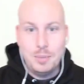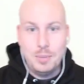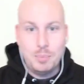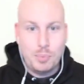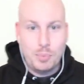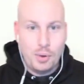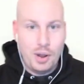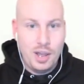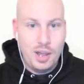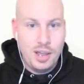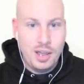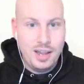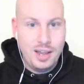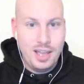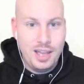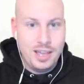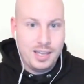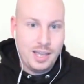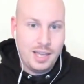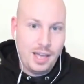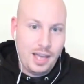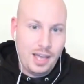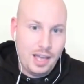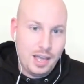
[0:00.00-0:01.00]
Brian,
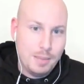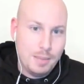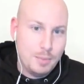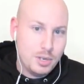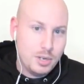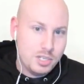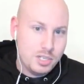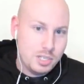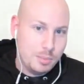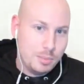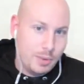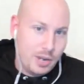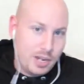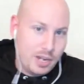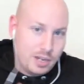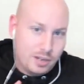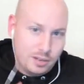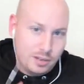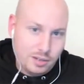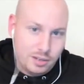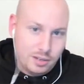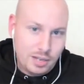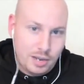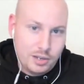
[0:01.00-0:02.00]
aka
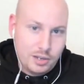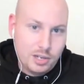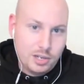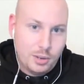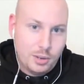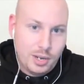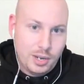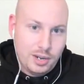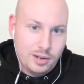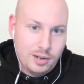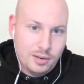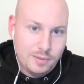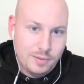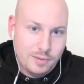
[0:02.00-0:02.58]
Mastermind. How are you doing?